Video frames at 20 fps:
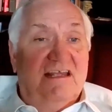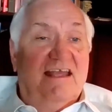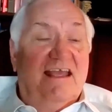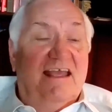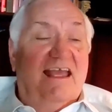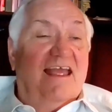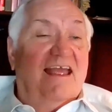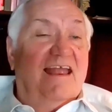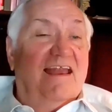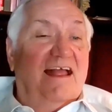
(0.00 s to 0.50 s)

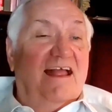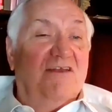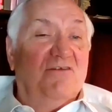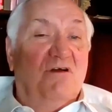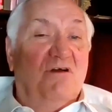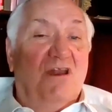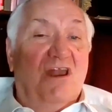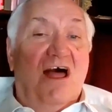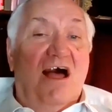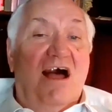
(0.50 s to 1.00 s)
And
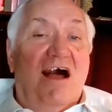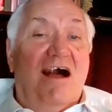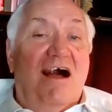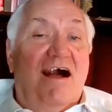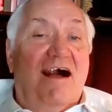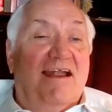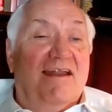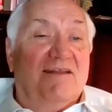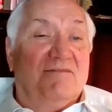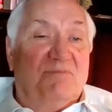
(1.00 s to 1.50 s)
I know a
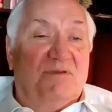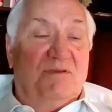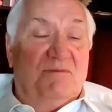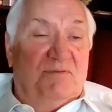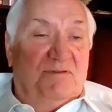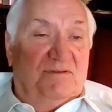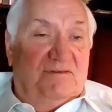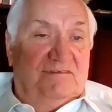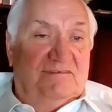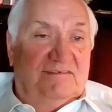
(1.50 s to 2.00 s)
lot of
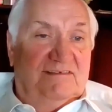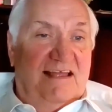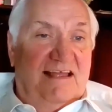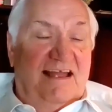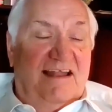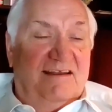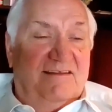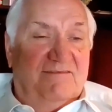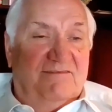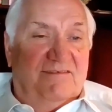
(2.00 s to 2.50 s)
people
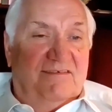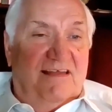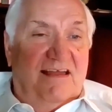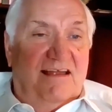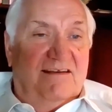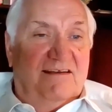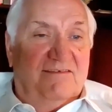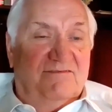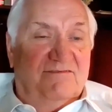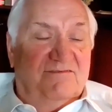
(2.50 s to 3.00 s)
out of
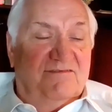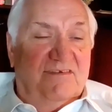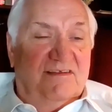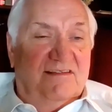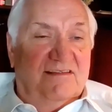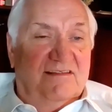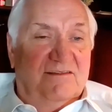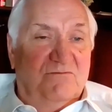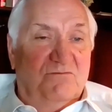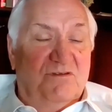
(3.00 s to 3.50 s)

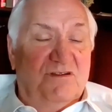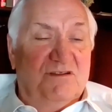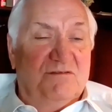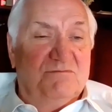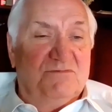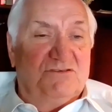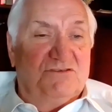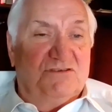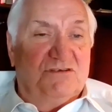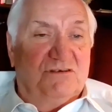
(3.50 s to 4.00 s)
the
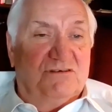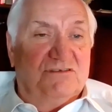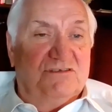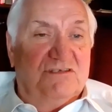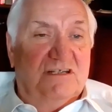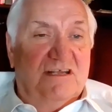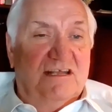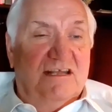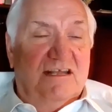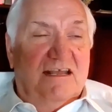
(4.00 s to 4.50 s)
Williams
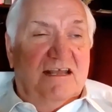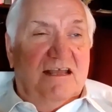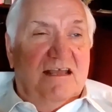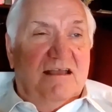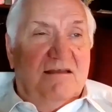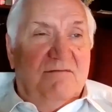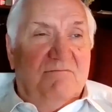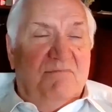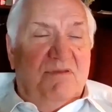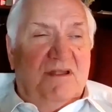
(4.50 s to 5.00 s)
Church.
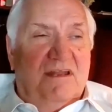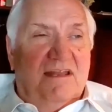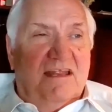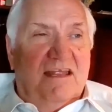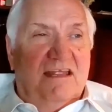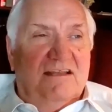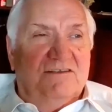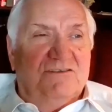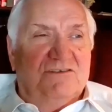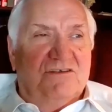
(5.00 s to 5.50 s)

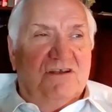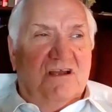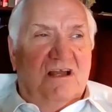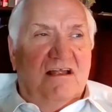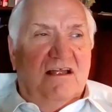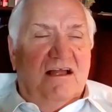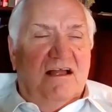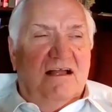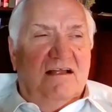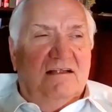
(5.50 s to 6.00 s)
But
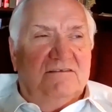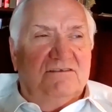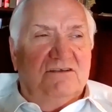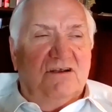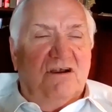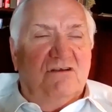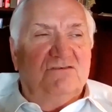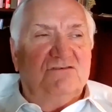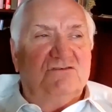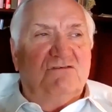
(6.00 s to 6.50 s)

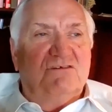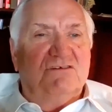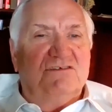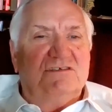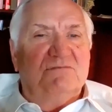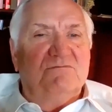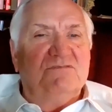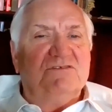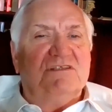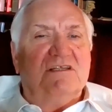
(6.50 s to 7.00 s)
Charles
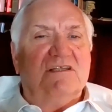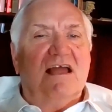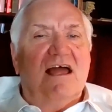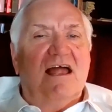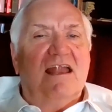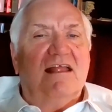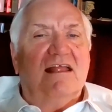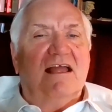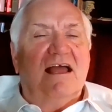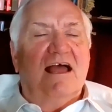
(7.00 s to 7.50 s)
Grisham was the
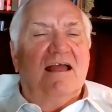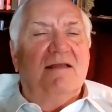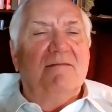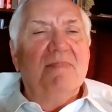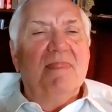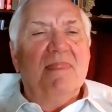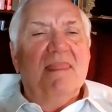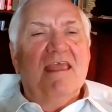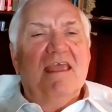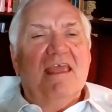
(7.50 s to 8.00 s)
kind of
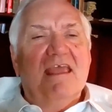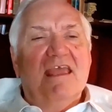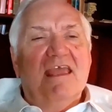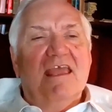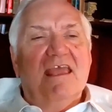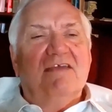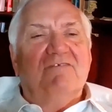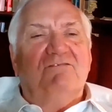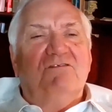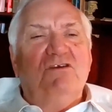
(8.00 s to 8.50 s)
guy,
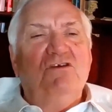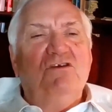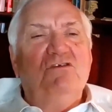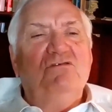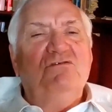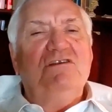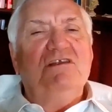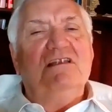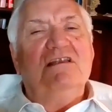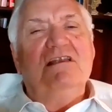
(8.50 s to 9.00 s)
if
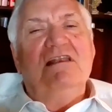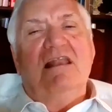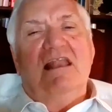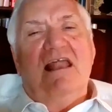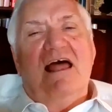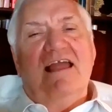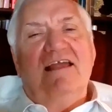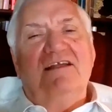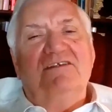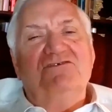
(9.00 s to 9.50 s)
you
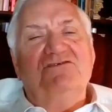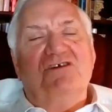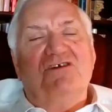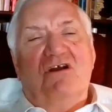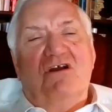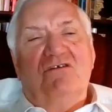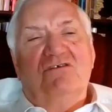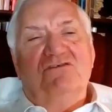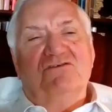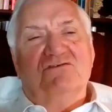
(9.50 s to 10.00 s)
didn't like
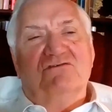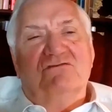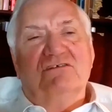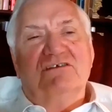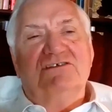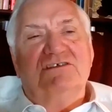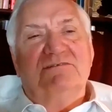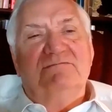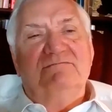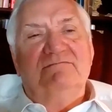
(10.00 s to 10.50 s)
Charles
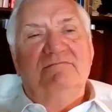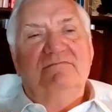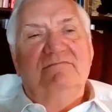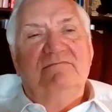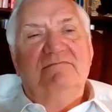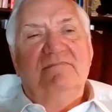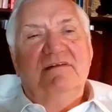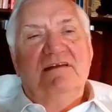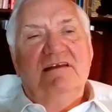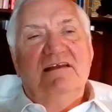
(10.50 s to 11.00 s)
Grisham,
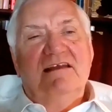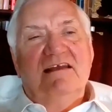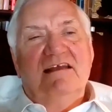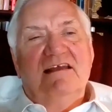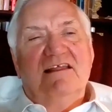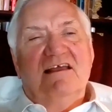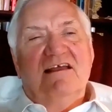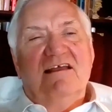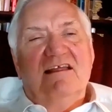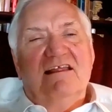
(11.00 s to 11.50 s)

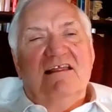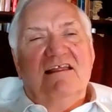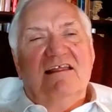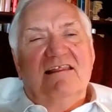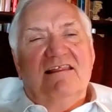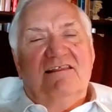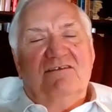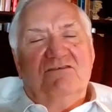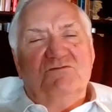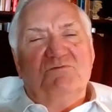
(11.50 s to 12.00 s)

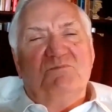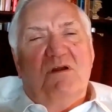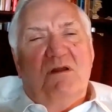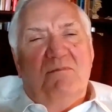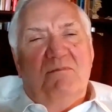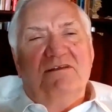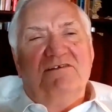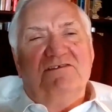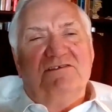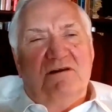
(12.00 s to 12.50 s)
there's
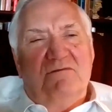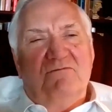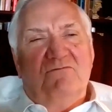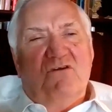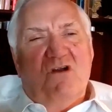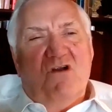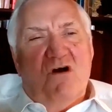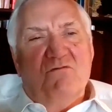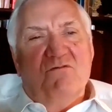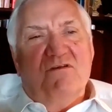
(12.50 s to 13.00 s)
probably
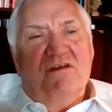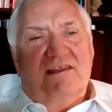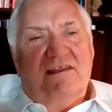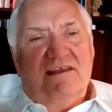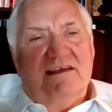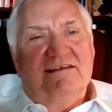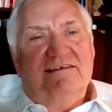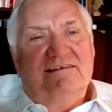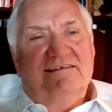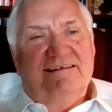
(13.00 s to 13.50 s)
something wrong
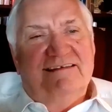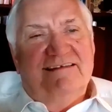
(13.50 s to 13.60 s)
with you.